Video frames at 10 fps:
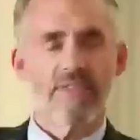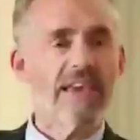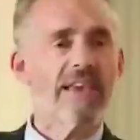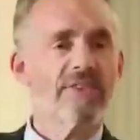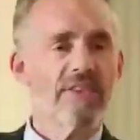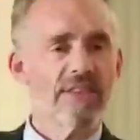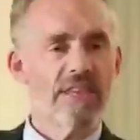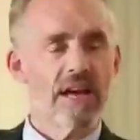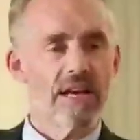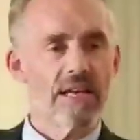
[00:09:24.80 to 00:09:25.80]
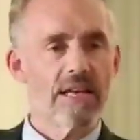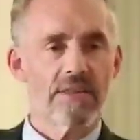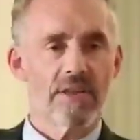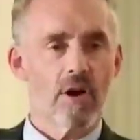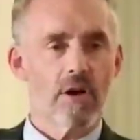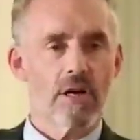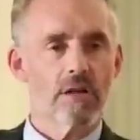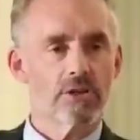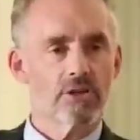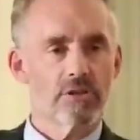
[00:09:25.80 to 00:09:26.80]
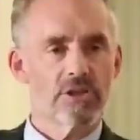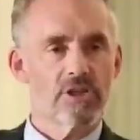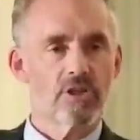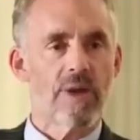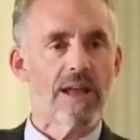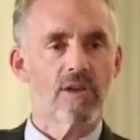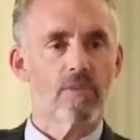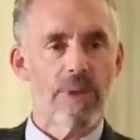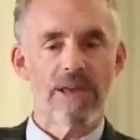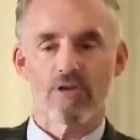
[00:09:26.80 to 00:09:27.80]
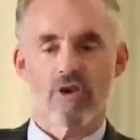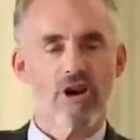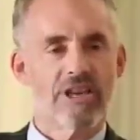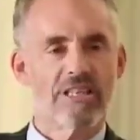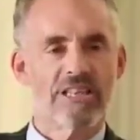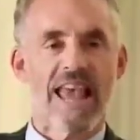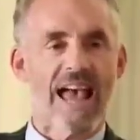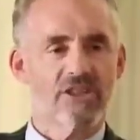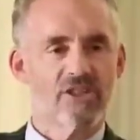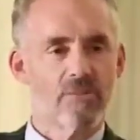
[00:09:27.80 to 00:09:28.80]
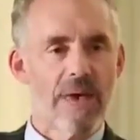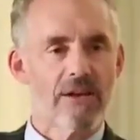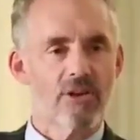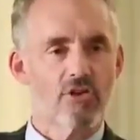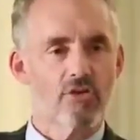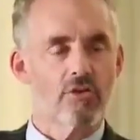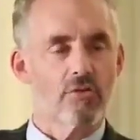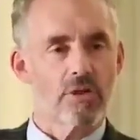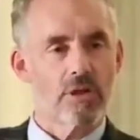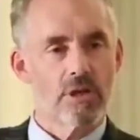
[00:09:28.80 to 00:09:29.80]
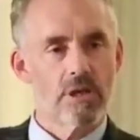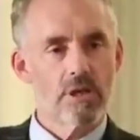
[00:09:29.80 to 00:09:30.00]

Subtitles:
They think that the idea that our culture is a tyrannical patriarchy is an axiomatic truth.